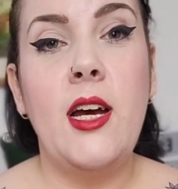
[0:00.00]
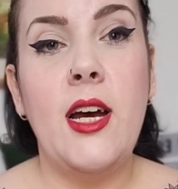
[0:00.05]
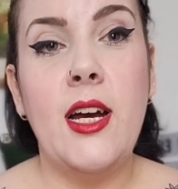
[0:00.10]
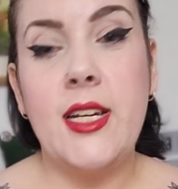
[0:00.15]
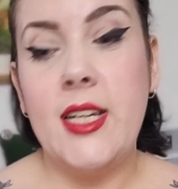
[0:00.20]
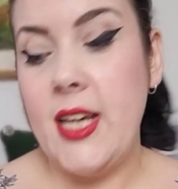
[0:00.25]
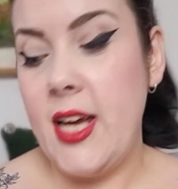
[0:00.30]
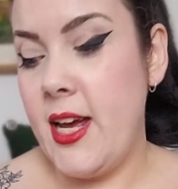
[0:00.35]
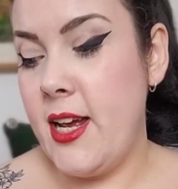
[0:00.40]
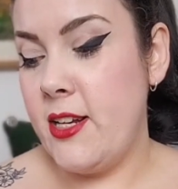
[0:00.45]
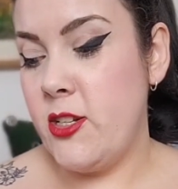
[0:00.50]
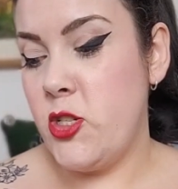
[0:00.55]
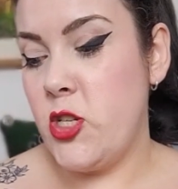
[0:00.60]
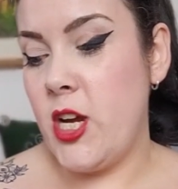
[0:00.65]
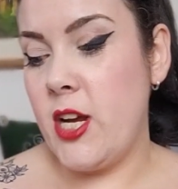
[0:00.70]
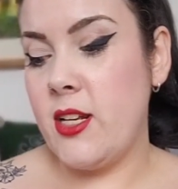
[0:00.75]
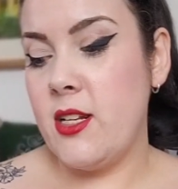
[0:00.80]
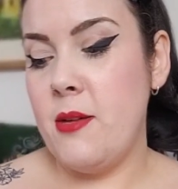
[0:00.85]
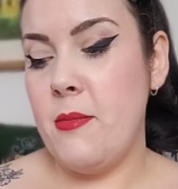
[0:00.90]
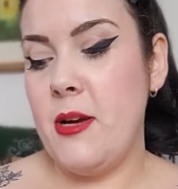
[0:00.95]
Again,
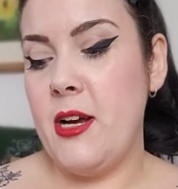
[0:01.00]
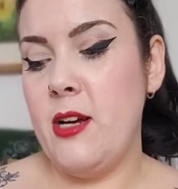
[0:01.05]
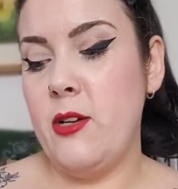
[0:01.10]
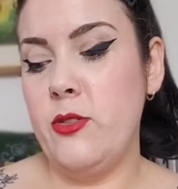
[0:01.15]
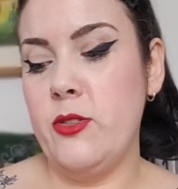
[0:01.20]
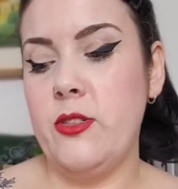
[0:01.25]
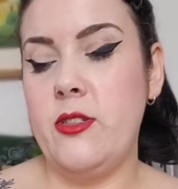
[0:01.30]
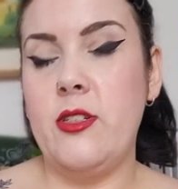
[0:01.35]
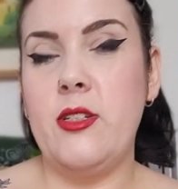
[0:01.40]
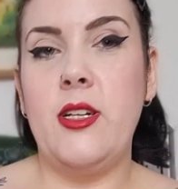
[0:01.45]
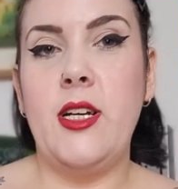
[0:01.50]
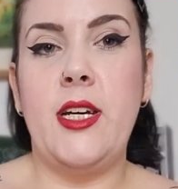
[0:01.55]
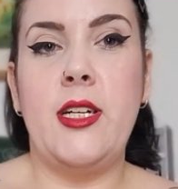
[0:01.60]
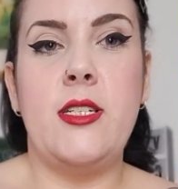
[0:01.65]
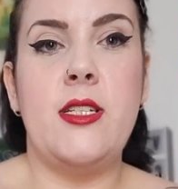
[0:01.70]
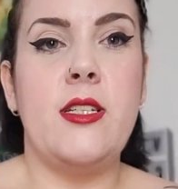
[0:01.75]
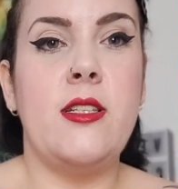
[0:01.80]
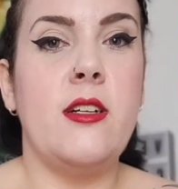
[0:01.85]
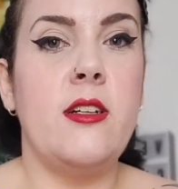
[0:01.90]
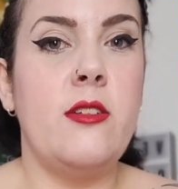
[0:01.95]
check them out. The
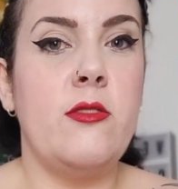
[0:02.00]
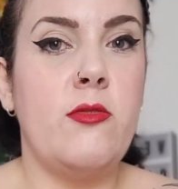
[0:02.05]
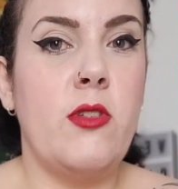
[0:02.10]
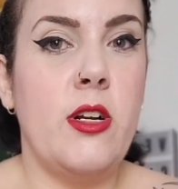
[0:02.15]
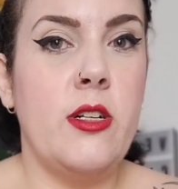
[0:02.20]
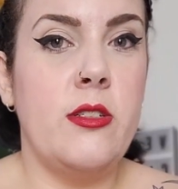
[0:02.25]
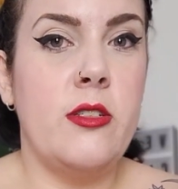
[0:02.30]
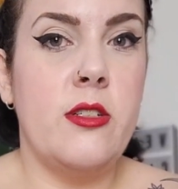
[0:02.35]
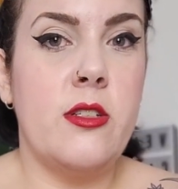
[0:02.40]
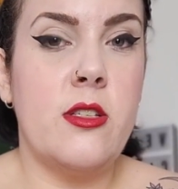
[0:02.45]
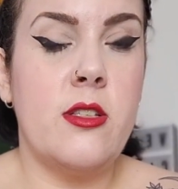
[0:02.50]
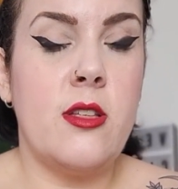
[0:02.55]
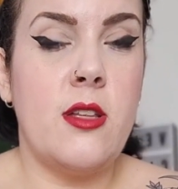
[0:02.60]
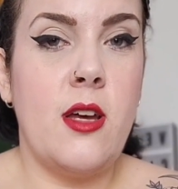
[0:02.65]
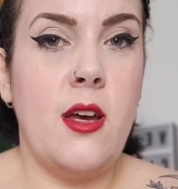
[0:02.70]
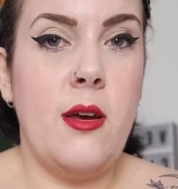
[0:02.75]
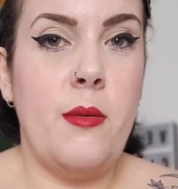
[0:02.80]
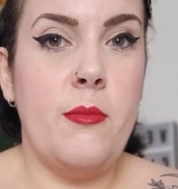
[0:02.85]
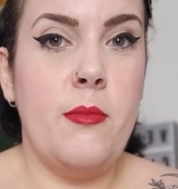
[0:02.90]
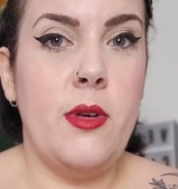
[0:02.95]
lady that runs
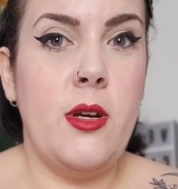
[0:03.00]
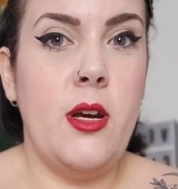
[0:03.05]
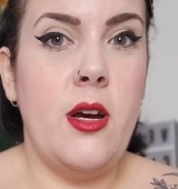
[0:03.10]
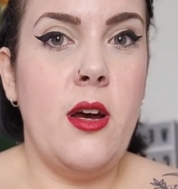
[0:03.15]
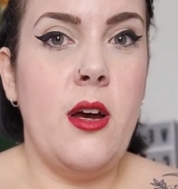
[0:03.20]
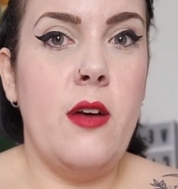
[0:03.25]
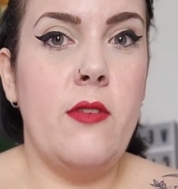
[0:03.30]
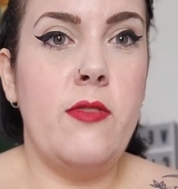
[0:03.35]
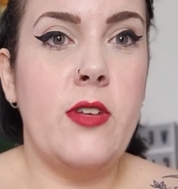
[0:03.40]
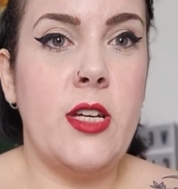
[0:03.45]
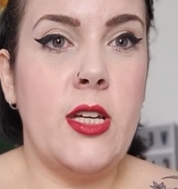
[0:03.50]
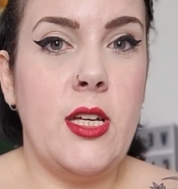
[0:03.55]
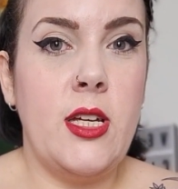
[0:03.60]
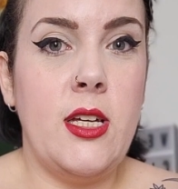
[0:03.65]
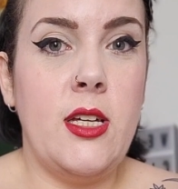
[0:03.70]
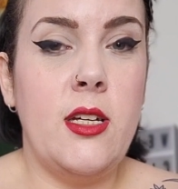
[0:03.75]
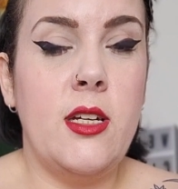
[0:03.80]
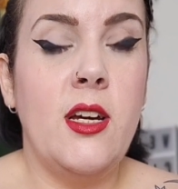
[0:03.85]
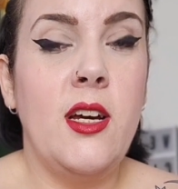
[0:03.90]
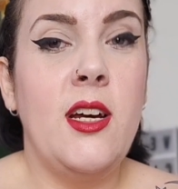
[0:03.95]
them,
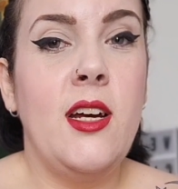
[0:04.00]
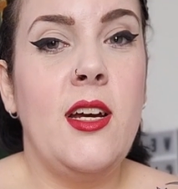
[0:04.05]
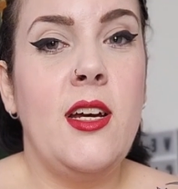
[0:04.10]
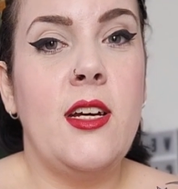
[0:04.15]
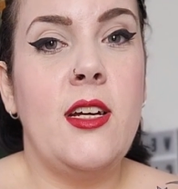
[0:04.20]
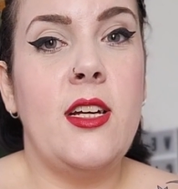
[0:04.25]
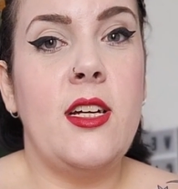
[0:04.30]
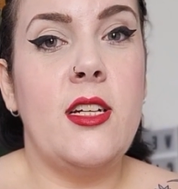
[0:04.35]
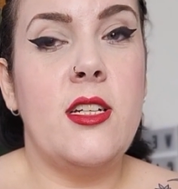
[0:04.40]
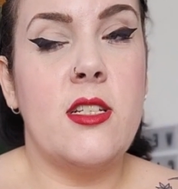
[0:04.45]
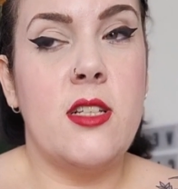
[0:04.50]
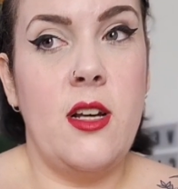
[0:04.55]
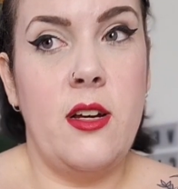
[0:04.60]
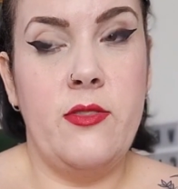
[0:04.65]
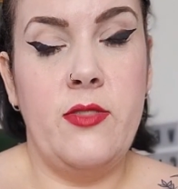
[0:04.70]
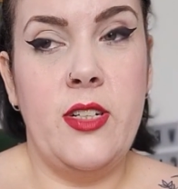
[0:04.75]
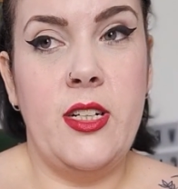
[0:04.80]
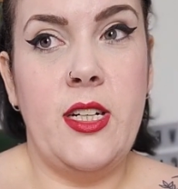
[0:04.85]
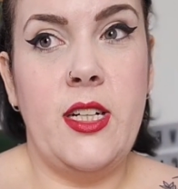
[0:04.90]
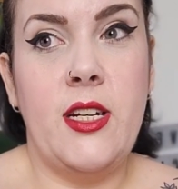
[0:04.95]
Vicky, is
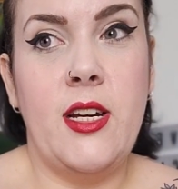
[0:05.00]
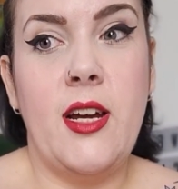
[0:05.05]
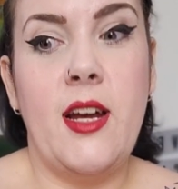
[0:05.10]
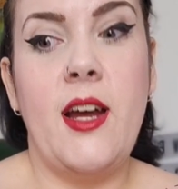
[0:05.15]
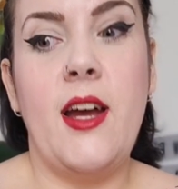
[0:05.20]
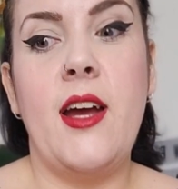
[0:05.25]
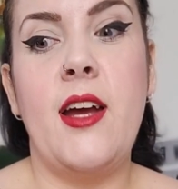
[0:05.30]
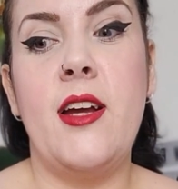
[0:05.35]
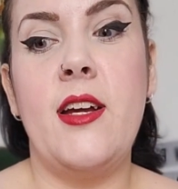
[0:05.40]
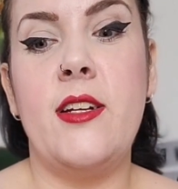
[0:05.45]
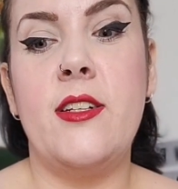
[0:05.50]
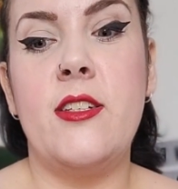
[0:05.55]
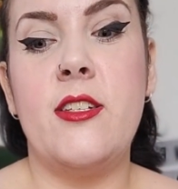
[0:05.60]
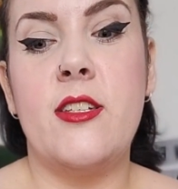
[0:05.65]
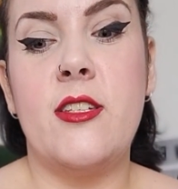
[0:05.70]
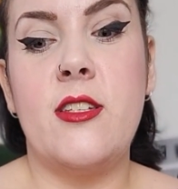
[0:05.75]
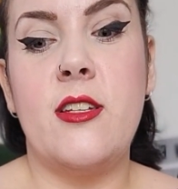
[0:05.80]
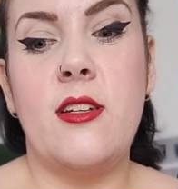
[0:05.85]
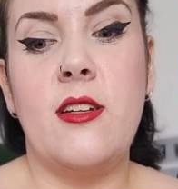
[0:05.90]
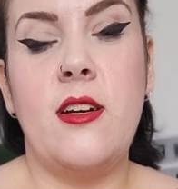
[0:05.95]
lovely, and
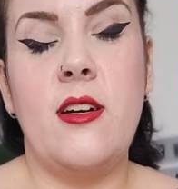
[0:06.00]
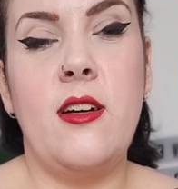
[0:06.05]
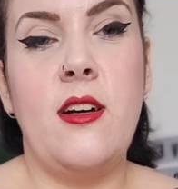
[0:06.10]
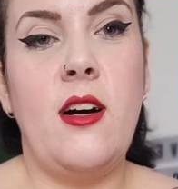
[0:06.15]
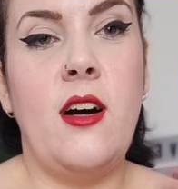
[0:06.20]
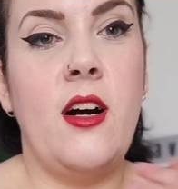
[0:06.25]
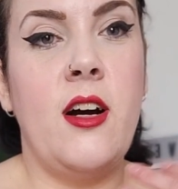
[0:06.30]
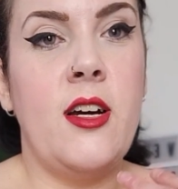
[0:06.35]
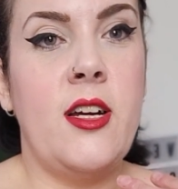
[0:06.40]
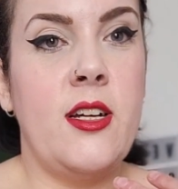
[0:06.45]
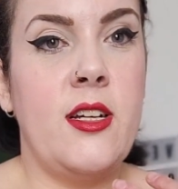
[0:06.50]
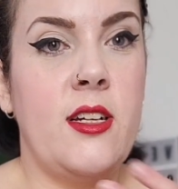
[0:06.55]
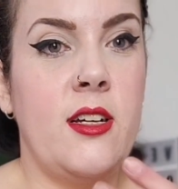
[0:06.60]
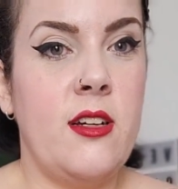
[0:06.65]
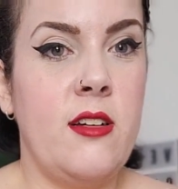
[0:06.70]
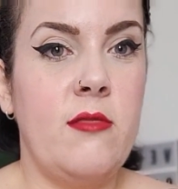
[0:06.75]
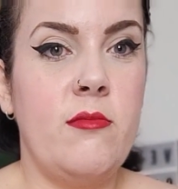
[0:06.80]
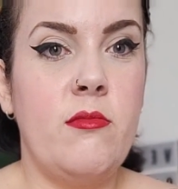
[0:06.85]
I